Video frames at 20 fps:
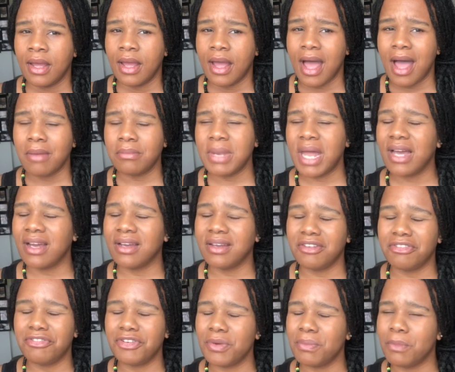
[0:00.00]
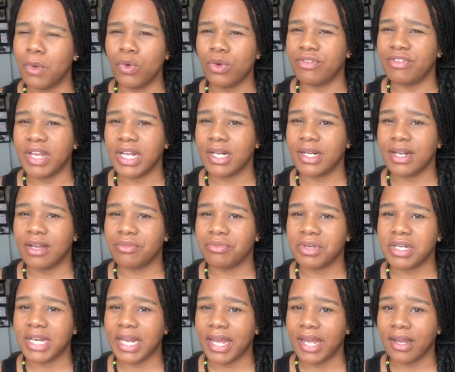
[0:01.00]
I'm not gonna feel motivated
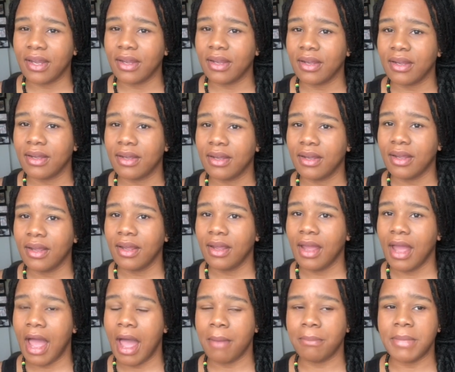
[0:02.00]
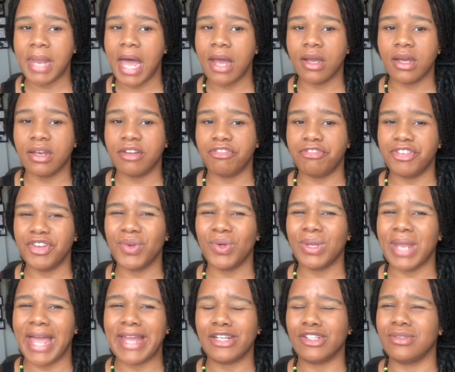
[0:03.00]
every day. I'm not gonna feel
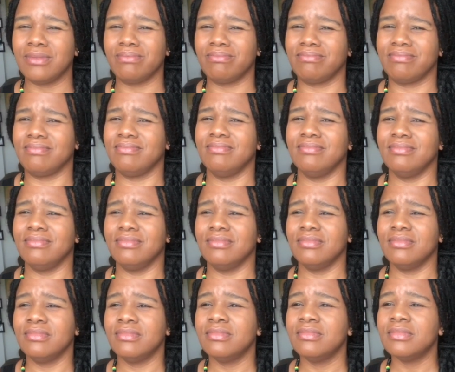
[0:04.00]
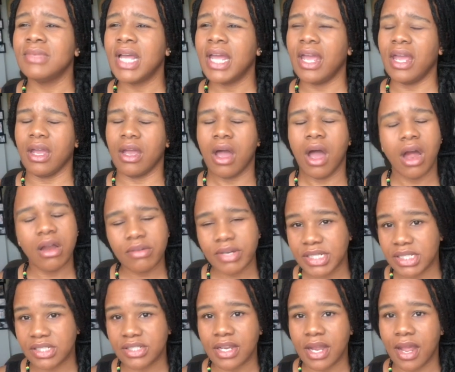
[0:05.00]
like
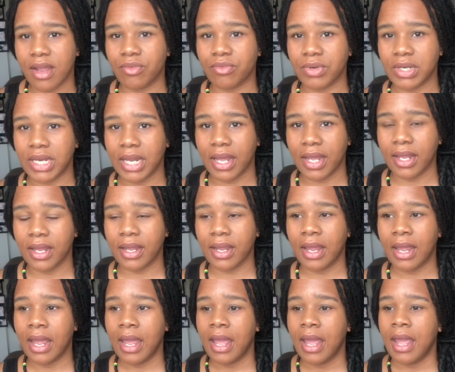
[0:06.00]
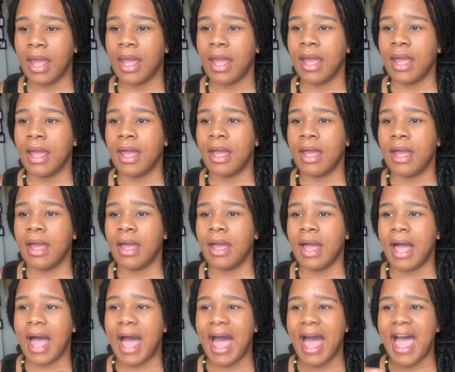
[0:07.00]
encouraged every day.
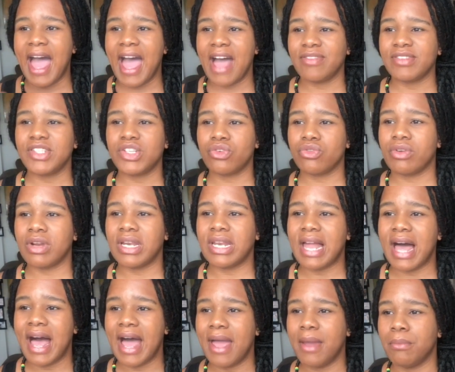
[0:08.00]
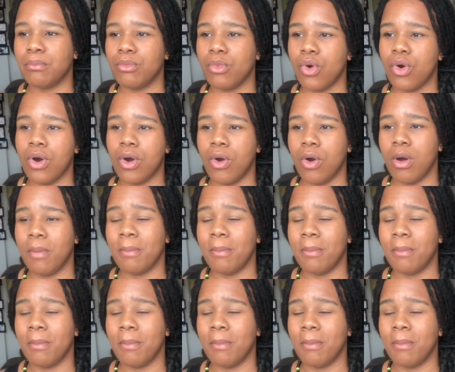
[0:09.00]
I have to rely more on